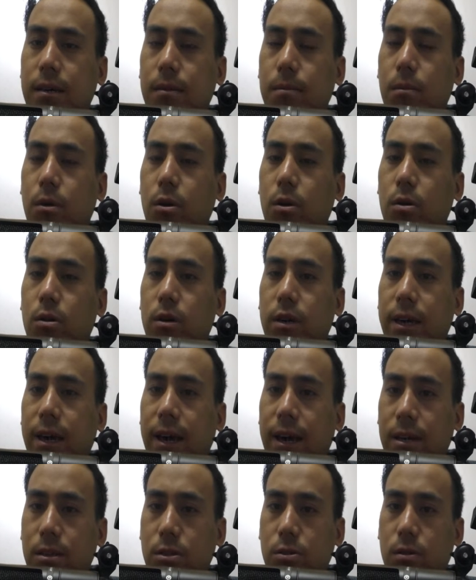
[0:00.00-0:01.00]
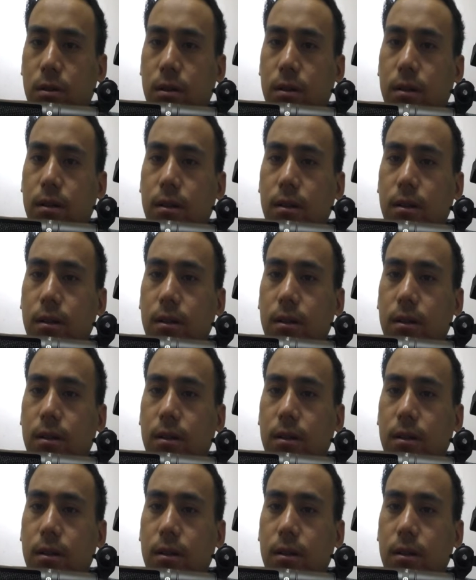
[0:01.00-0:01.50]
more casual